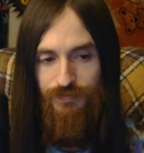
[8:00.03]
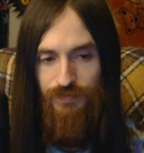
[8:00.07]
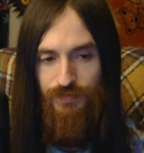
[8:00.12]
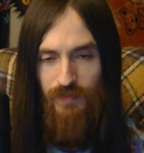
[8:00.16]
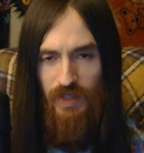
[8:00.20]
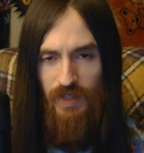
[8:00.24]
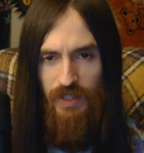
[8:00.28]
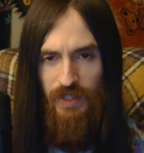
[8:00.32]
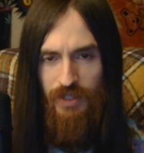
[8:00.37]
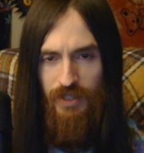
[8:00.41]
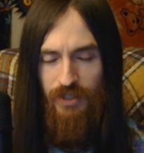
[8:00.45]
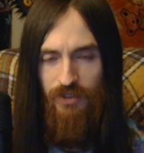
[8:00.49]

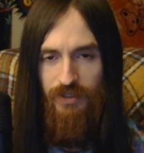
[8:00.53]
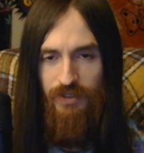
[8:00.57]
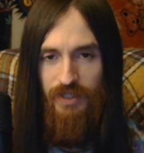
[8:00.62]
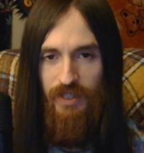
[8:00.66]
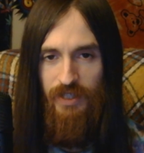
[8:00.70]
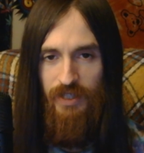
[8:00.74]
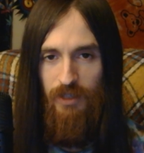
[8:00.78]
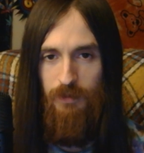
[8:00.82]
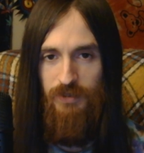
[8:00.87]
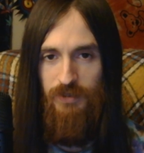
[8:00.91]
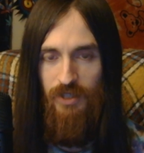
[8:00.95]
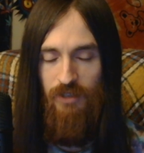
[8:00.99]
you know, he
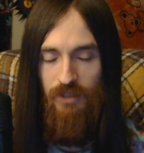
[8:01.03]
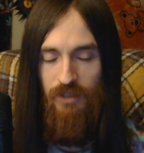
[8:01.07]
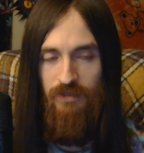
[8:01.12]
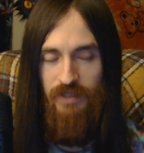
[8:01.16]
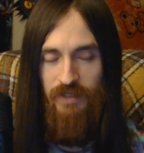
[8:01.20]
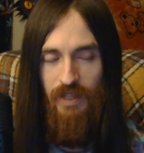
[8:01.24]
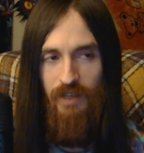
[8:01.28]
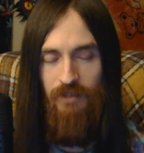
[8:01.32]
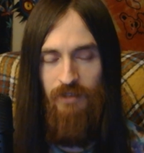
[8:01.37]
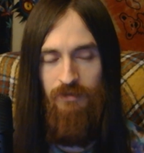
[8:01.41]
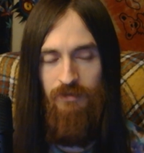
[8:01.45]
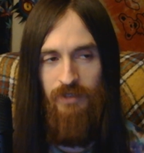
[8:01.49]
helps
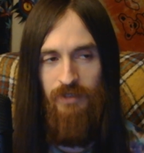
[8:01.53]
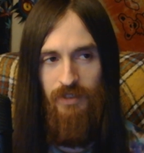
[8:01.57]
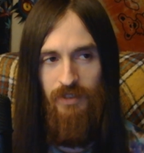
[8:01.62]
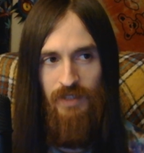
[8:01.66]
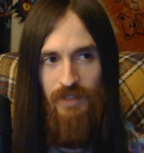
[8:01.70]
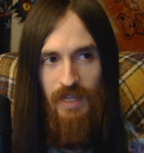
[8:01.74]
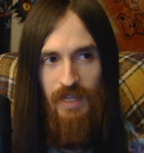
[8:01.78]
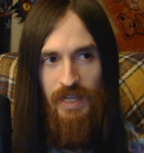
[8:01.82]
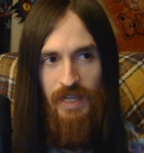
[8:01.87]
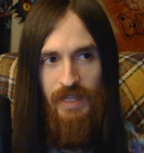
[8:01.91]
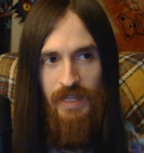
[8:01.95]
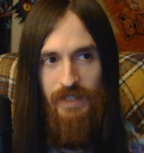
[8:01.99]
Elric a
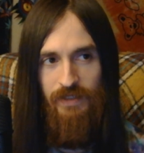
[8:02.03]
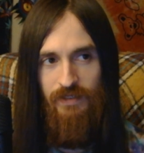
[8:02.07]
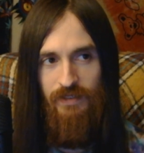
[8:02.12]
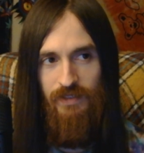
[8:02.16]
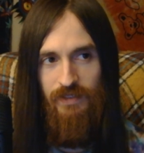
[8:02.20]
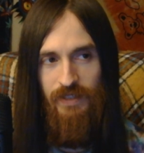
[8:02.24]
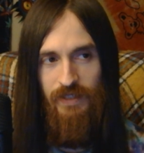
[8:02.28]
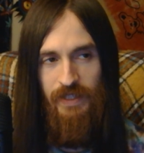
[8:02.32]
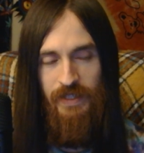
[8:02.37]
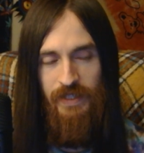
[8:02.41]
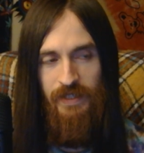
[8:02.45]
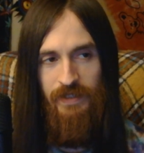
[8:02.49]
lot,
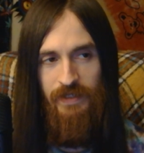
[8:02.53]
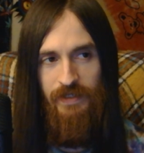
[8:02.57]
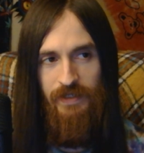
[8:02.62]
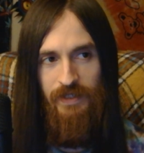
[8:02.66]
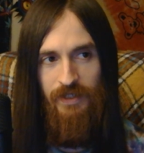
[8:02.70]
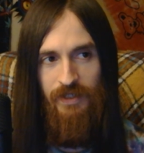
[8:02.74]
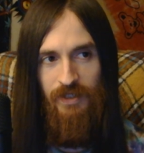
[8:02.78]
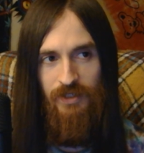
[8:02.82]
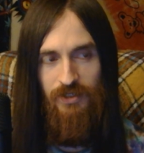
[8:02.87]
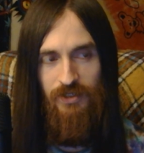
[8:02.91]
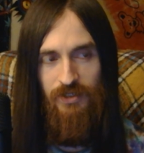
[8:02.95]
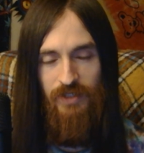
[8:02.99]
and he
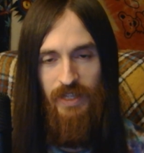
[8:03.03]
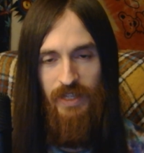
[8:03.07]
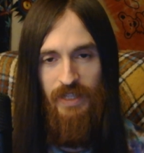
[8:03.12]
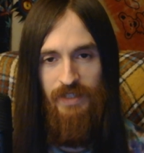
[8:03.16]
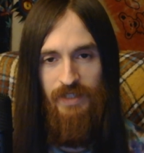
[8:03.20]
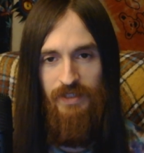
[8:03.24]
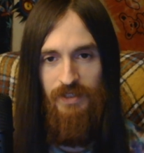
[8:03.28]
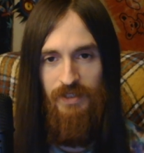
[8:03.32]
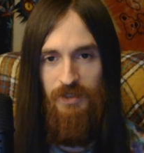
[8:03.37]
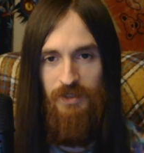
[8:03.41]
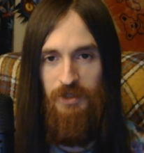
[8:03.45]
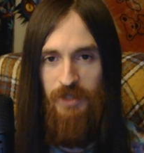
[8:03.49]
also has
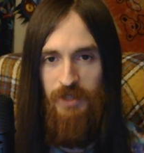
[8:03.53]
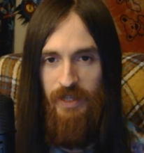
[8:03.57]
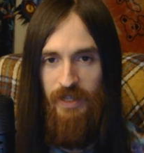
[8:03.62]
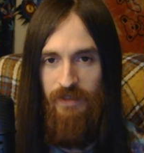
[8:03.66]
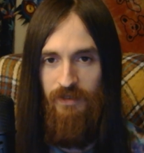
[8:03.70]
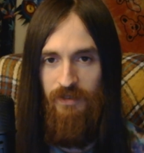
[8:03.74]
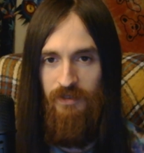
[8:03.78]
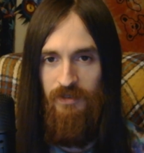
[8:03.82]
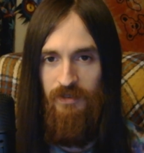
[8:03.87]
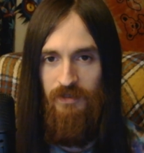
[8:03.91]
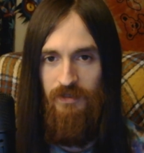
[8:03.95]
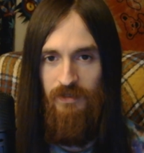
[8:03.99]
his
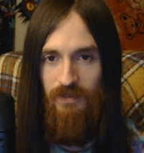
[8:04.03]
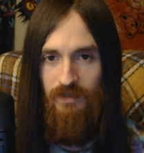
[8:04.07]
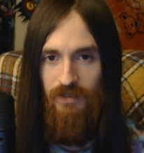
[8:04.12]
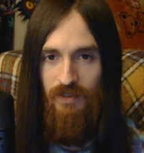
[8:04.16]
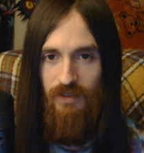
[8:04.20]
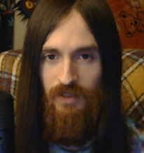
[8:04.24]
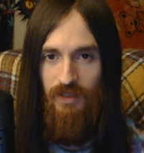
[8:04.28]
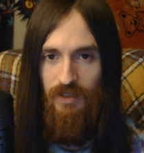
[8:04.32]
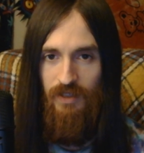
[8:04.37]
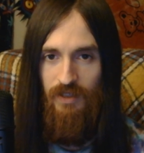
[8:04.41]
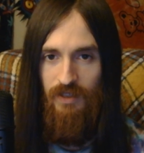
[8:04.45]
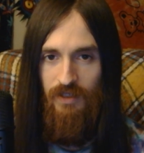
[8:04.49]
general
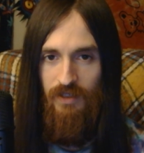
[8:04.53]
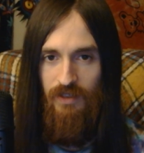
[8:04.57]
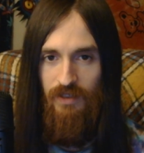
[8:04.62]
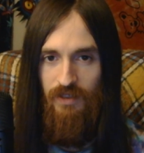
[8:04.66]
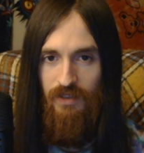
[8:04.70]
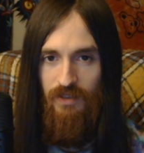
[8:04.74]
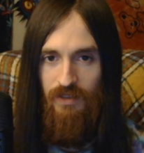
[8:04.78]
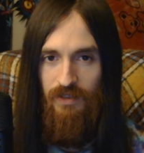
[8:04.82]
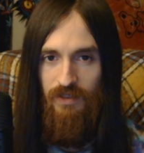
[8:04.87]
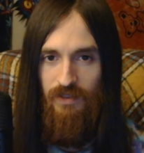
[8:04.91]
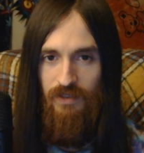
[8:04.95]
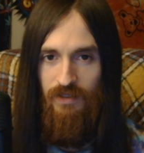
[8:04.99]

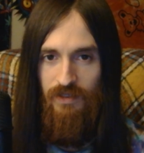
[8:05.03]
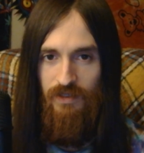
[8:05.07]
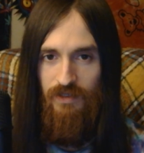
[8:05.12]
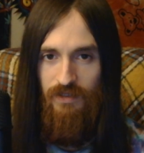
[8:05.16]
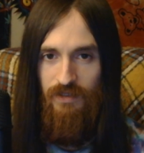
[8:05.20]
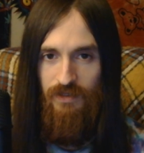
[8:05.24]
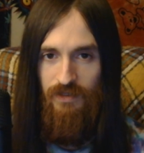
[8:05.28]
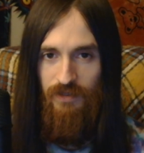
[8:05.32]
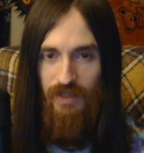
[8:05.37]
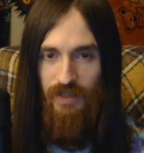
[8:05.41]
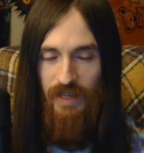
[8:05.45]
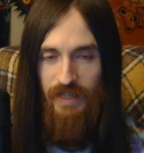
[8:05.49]

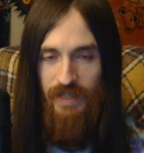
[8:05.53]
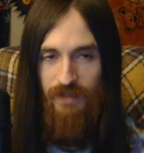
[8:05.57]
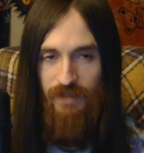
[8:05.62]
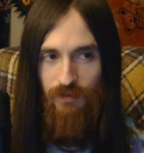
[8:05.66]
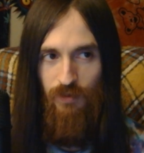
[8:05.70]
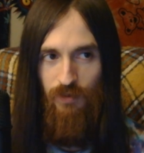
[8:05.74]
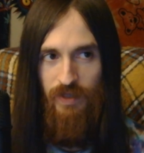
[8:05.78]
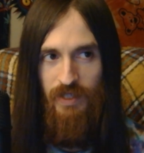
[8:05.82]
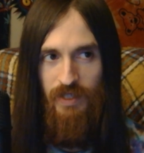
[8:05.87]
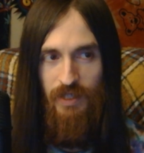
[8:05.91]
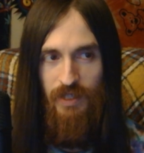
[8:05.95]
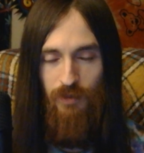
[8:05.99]

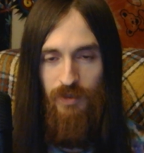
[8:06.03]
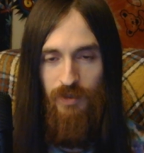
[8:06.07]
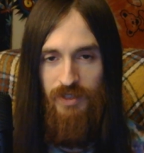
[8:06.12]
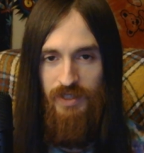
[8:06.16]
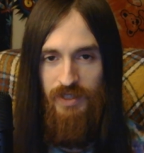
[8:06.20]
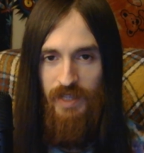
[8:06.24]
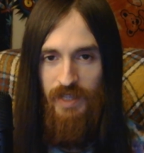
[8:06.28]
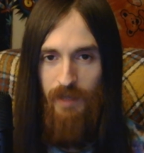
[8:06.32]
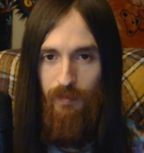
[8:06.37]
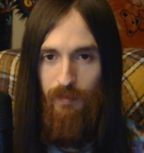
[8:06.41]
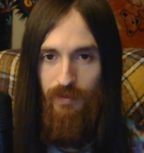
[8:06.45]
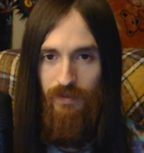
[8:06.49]
when he was
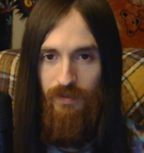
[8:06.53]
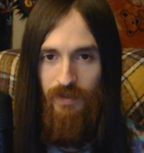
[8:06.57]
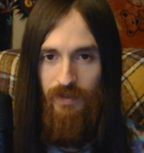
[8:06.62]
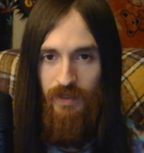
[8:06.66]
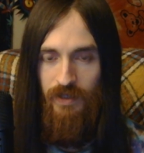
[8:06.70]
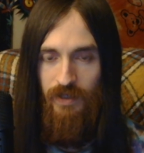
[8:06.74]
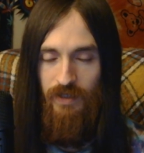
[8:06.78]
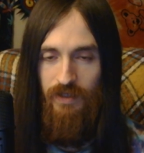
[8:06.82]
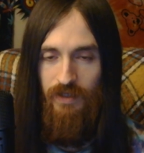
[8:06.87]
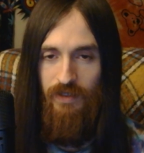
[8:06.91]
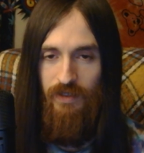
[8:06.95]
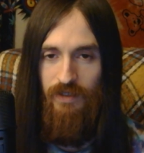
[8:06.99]
an
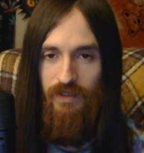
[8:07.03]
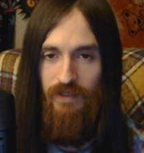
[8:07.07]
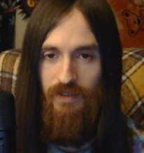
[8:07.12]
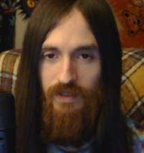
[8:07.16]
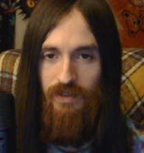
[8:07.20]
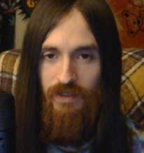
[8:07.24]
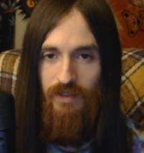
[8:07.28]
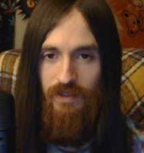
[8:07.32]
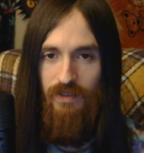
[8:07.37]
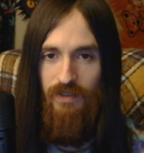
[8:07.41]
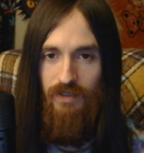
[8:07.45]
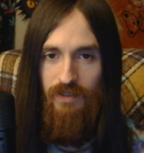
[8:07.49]
emperor.
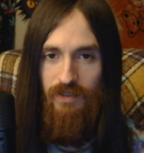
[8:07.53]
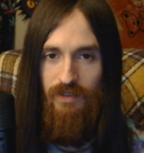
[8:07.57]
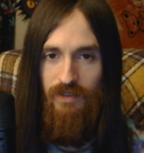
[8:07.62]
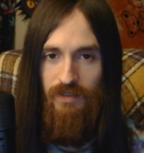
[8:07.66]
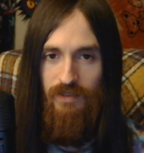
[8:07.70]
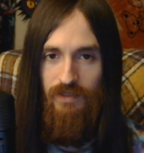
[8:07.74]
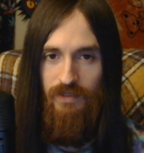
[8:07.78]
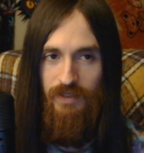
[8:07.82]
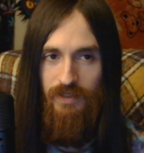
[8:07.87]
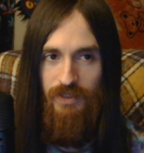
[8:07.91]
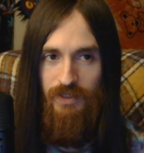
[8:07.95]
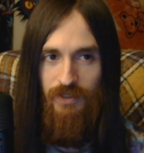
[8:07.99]

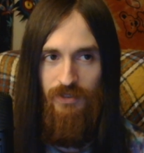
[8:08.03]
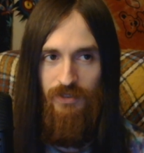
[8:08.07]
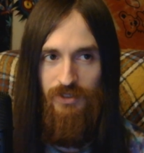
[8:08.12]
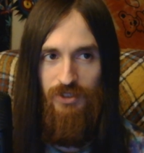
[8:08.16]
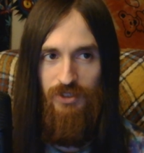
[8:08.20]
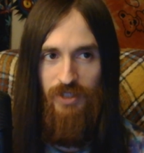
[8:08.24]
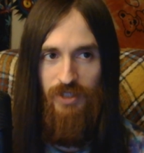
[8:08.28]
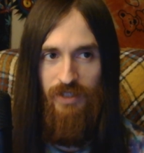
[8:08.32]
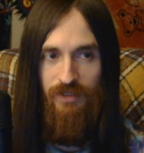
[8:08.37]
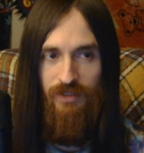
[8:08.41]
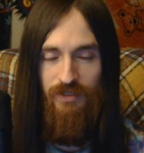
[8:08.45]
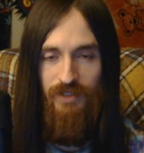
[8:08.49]
You know, his
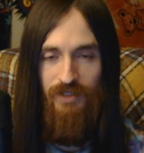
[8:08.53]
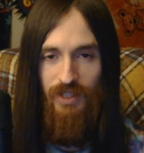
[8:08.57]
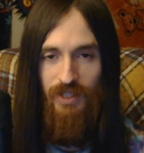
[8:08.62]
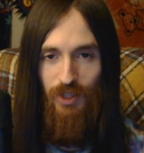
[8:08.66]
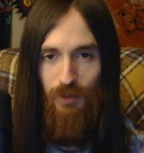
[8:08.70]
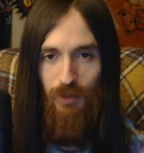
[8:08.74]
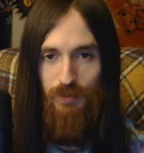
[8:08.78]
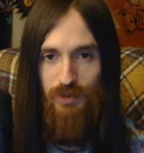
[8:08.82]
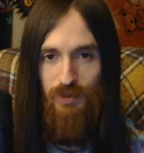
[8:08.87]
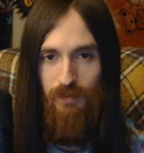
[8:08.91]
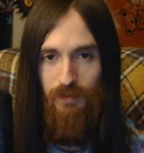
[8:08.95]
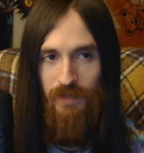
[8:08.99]
general
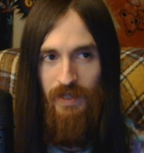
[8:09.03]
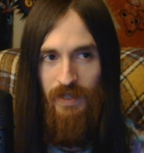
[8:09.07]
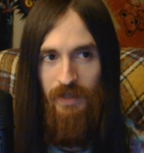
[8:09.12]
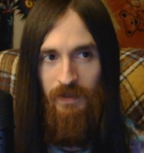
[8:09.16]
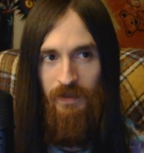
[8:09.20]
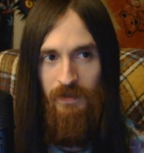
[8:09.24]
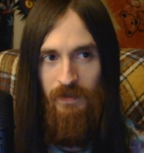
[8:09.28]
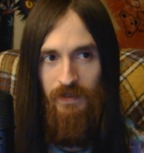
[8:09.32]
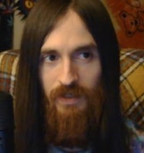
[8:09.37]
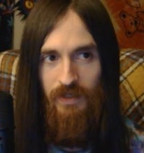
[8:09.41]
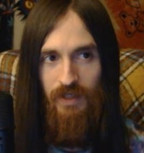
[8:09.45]
helps him out.